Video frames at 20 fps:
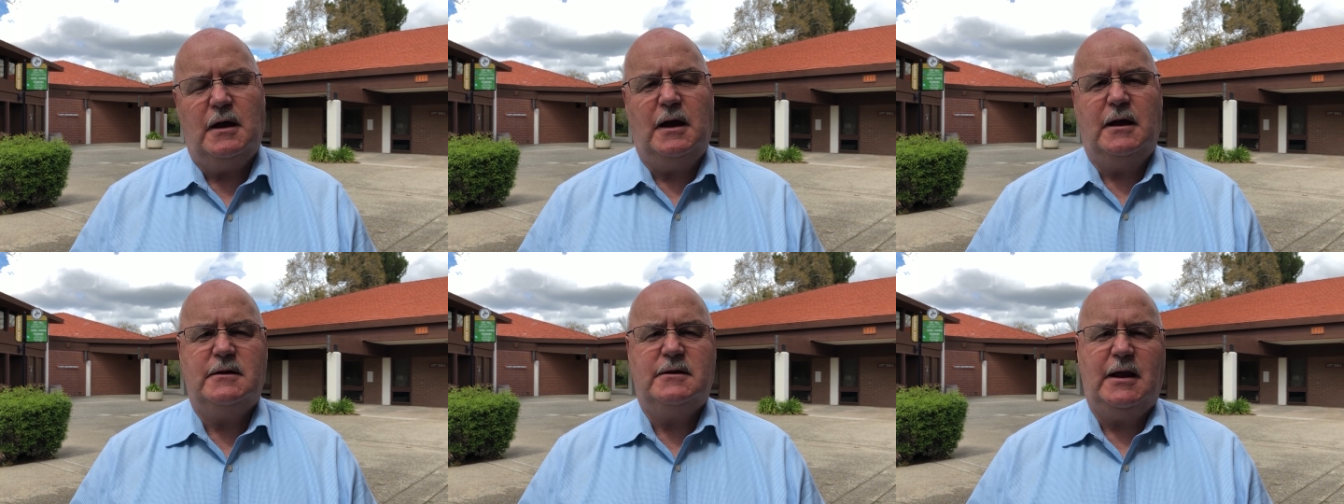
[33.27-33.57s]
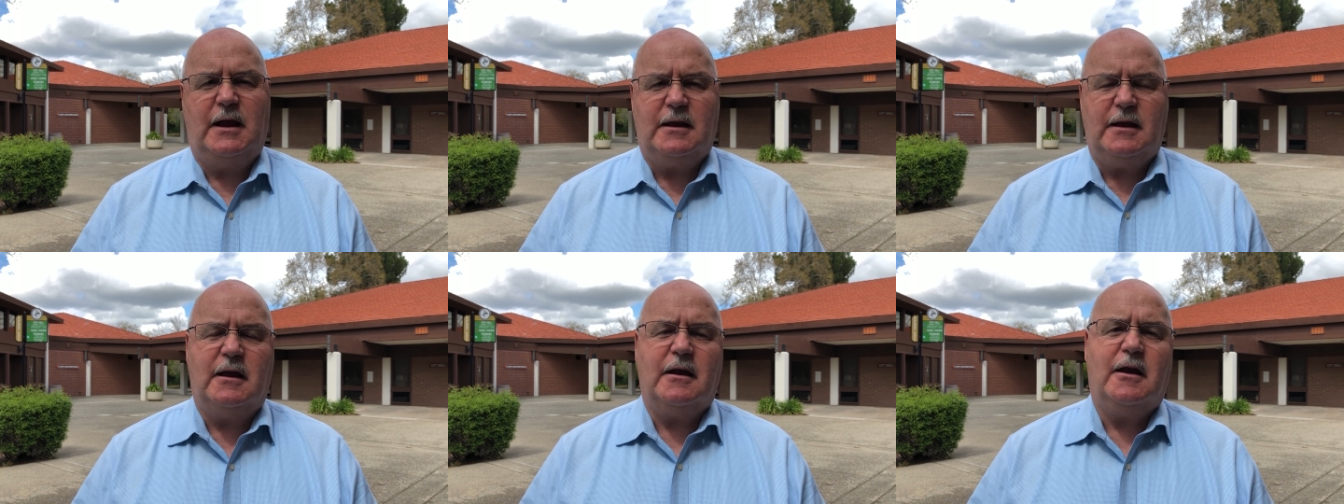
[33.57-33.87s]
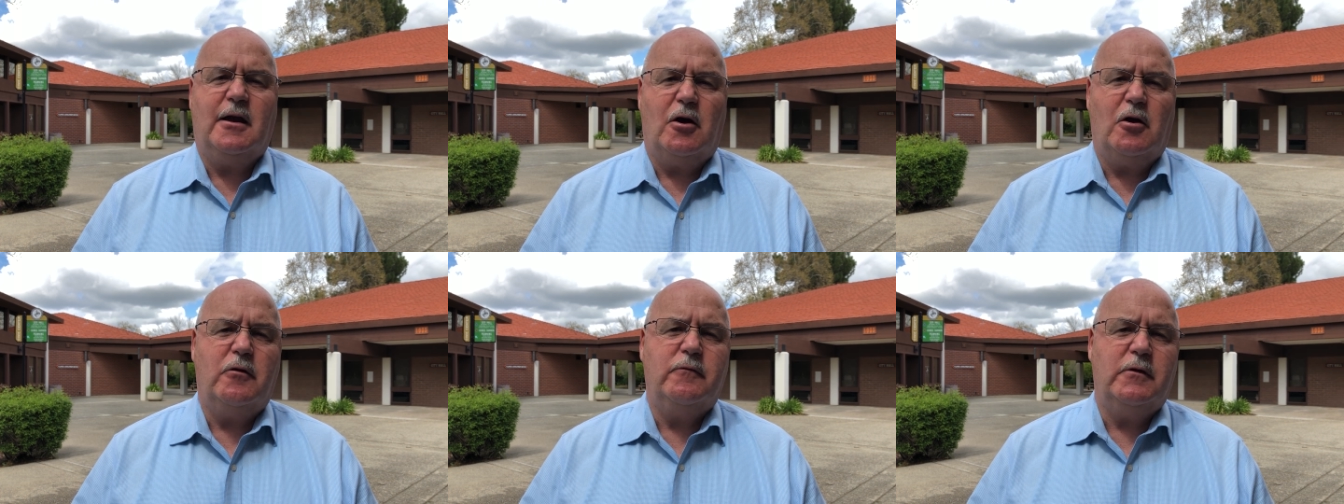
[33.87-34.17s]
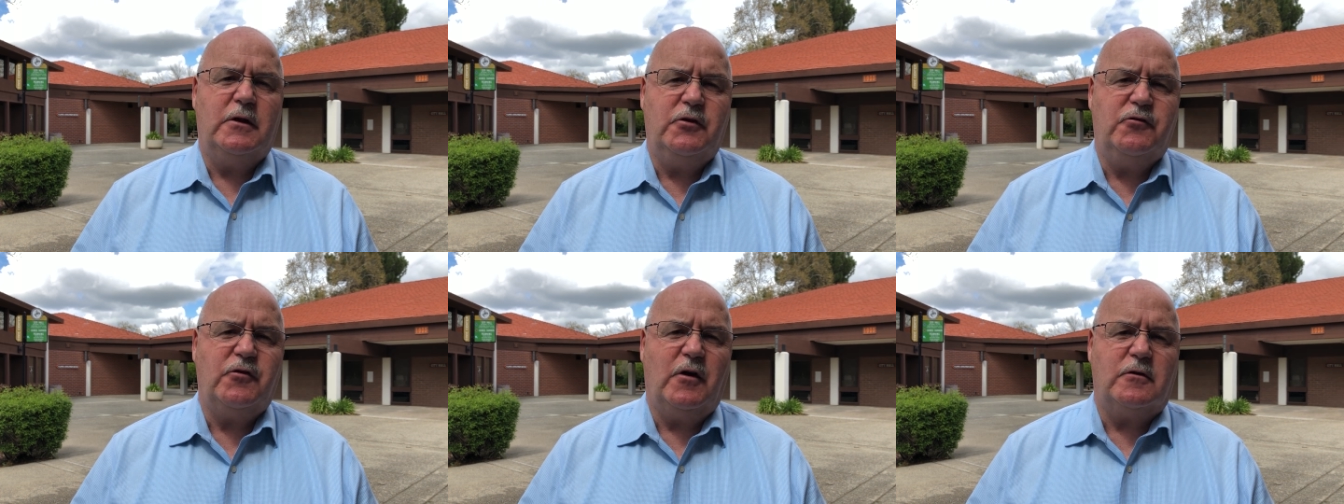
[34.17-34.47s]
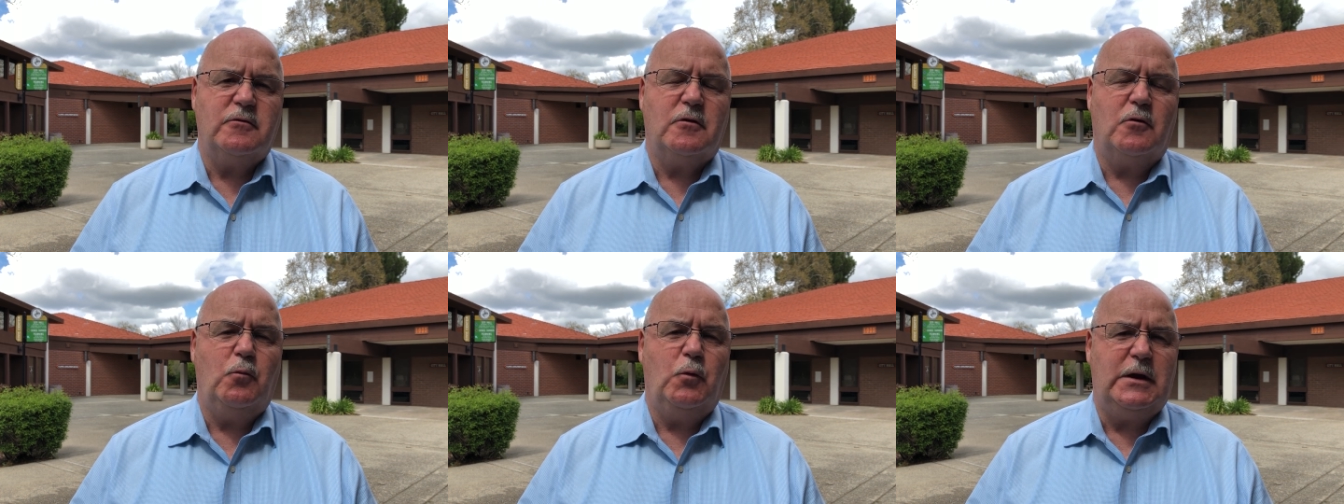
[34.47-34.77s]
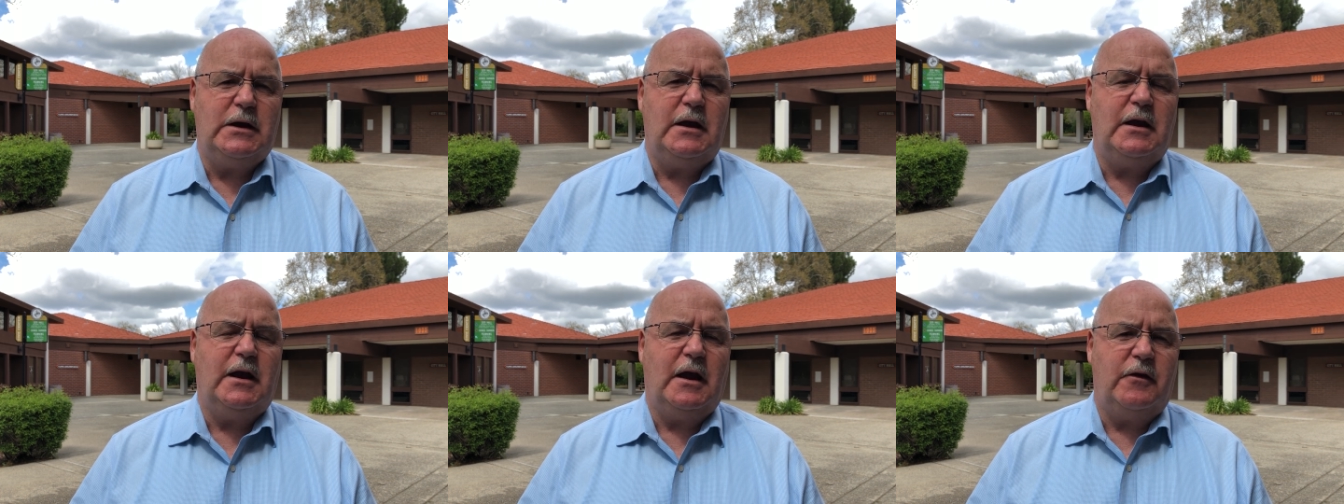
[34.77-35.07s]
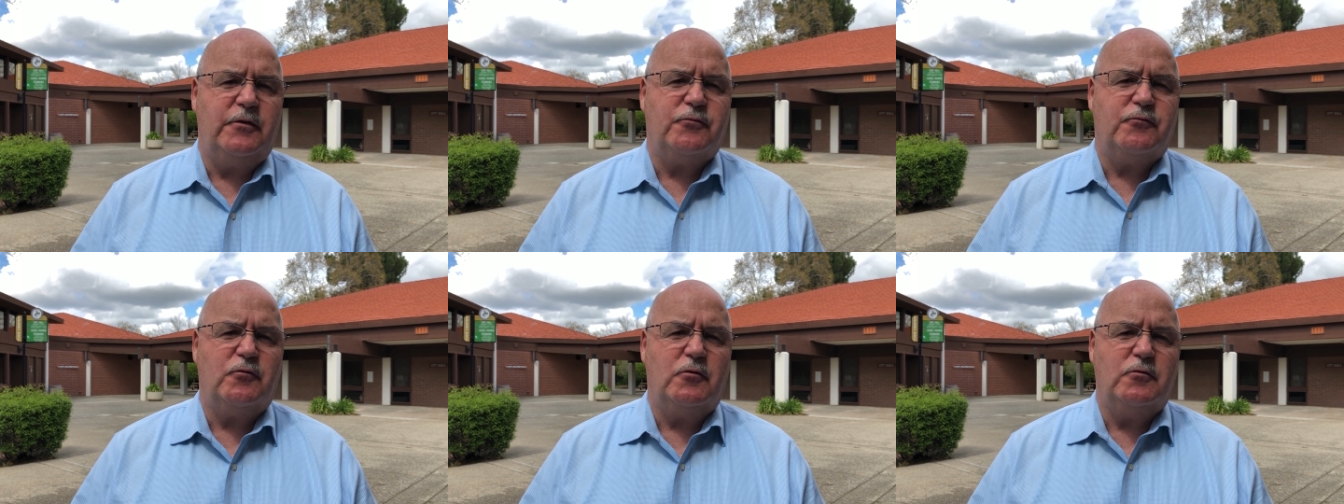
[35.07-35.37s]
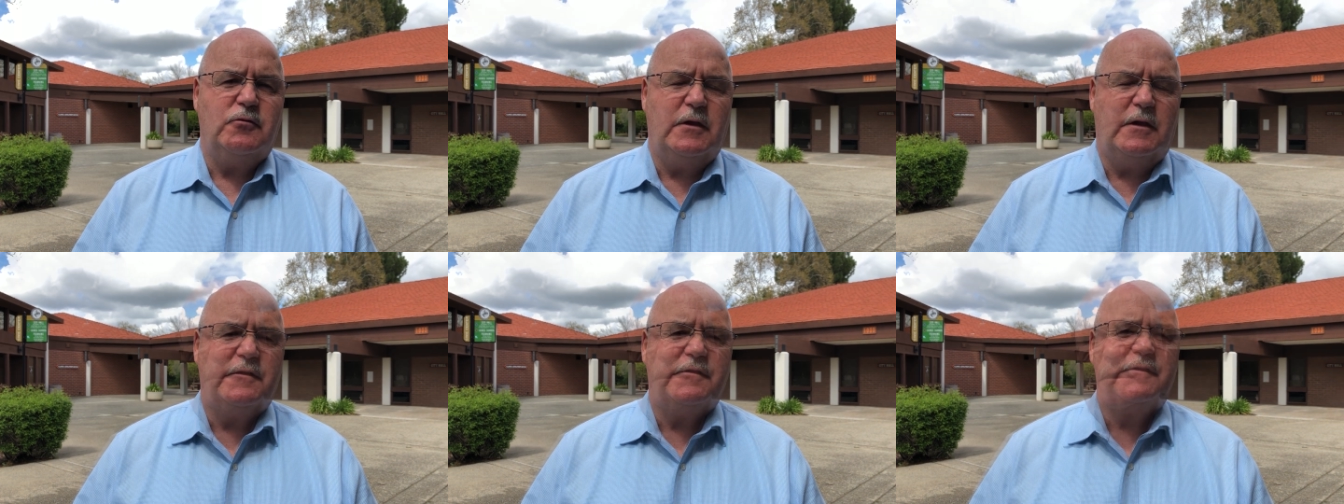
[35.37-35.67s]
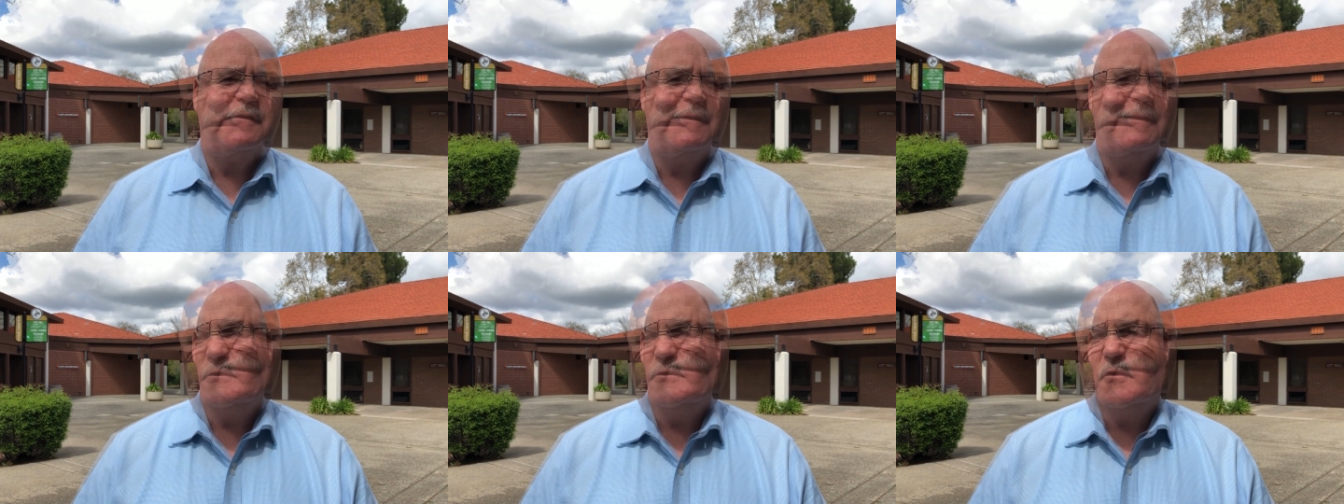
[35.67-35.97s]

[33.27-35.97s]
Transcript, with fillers: and taking care of each other, we can get through this.